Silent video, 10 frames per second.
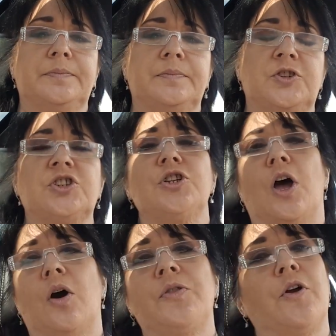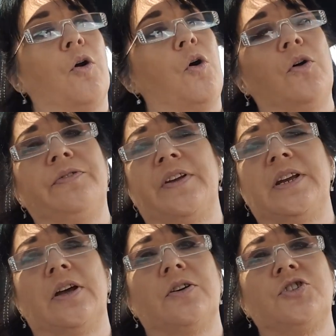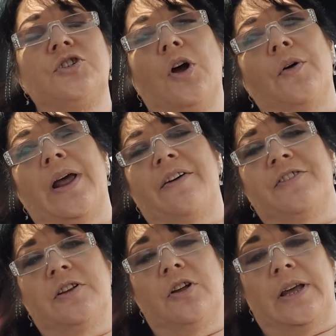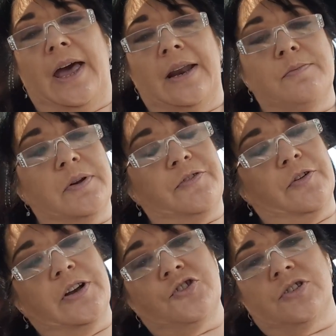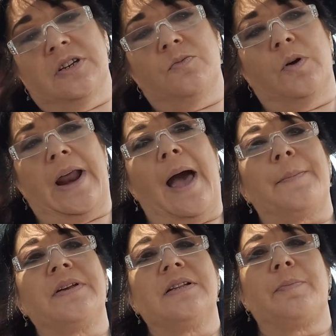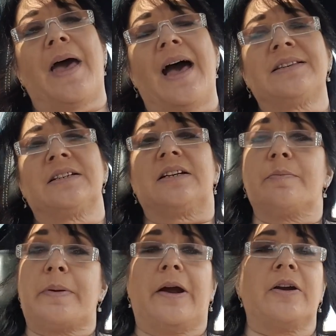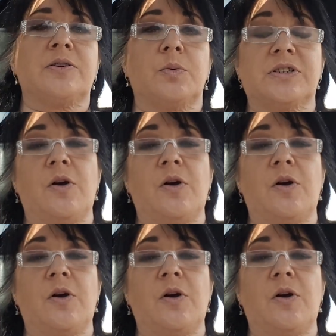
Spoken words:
just know they're old videos. You don't have to look at them. But if you're interested in what happened in the past and compare it to what's